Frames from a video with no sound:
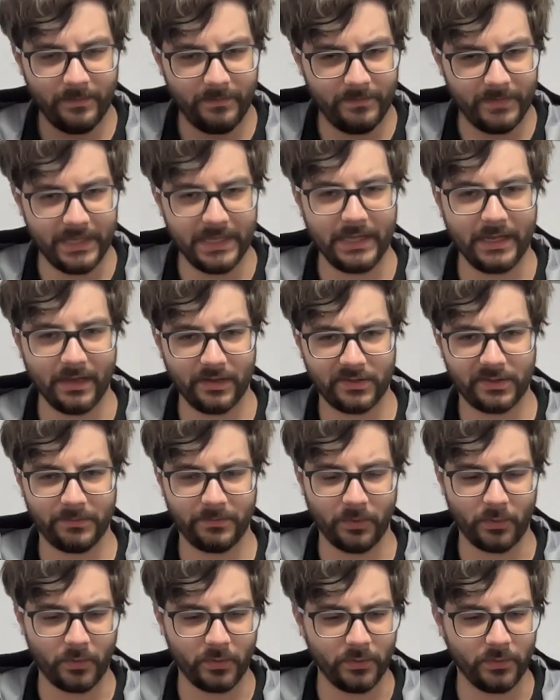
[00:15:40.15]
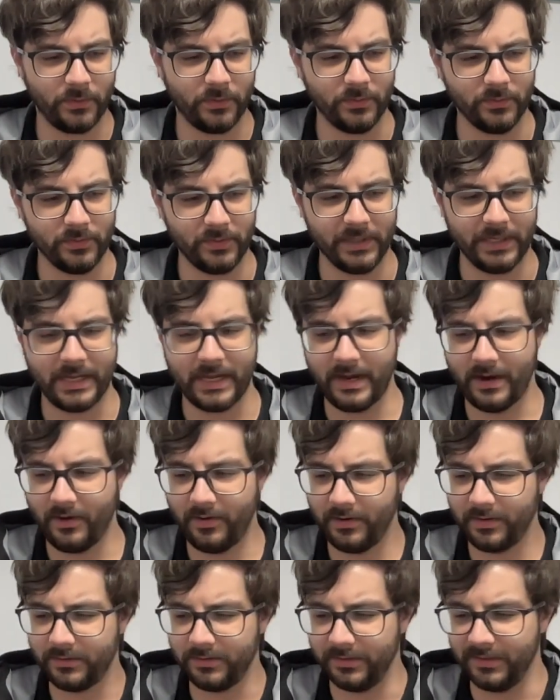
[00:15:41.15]
being explored through the
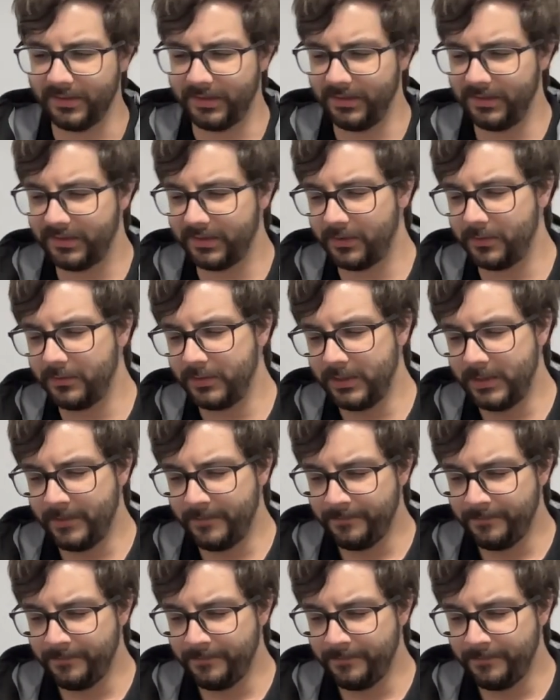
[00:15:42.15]
characters. And so,